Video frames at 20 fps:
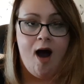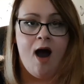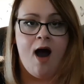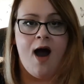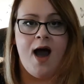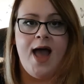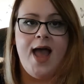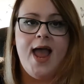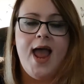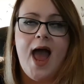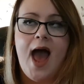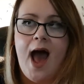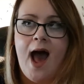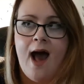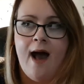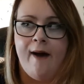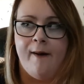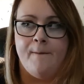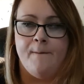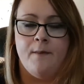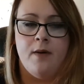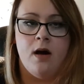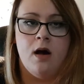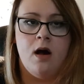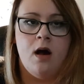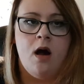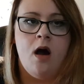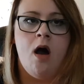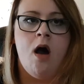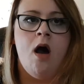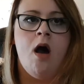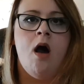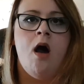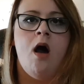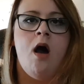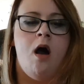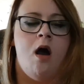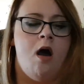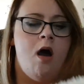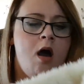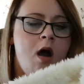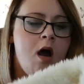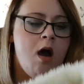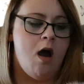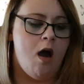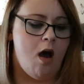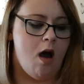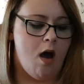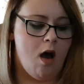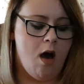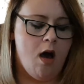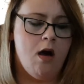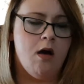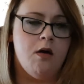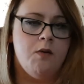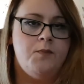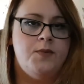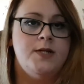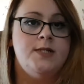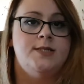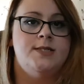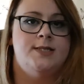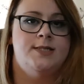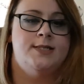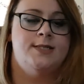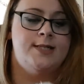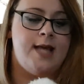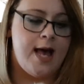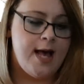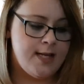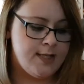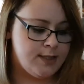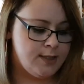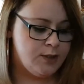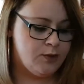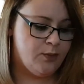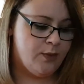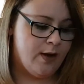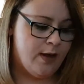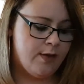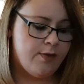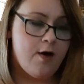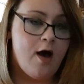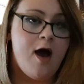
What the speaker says: I am obsessed with.